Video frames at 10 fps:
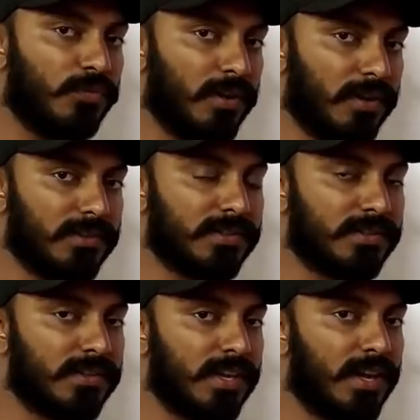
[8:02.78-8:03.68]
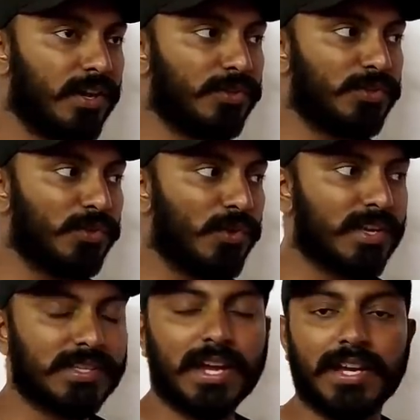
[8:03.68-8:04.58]
works, you know
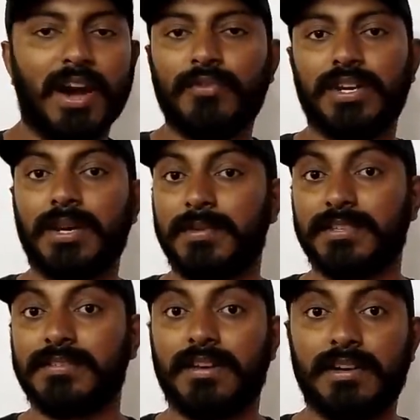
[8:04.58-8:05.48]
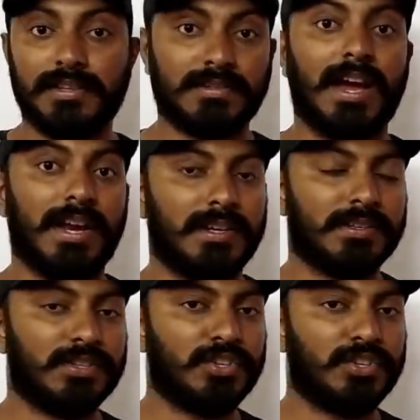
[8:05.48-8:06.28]
exactly how databases are designed.